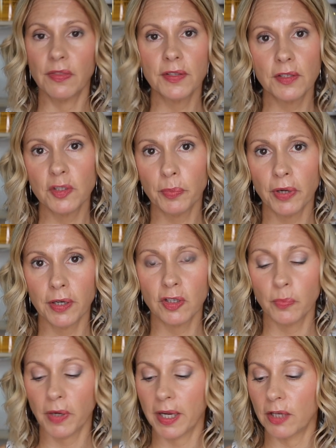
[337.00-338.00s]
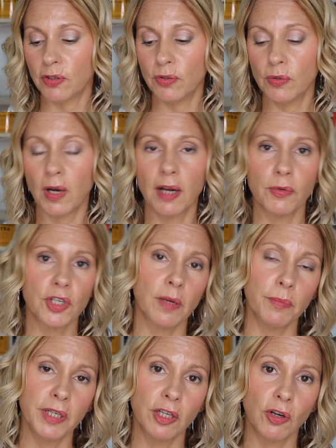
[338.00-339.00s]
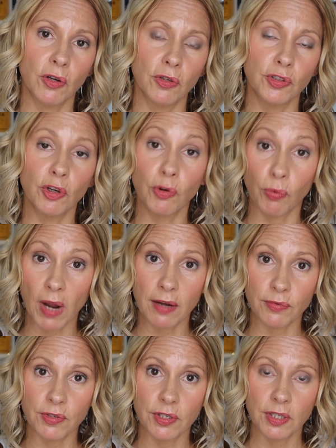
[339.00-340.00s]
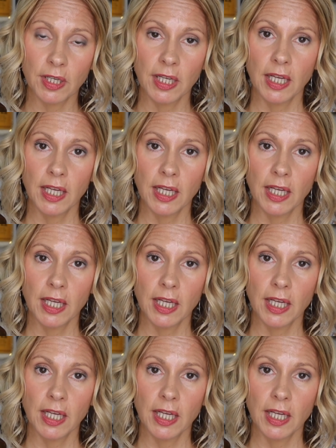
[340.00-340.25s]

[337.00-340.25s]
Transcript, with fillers: This is a product by a new Irish company called Ground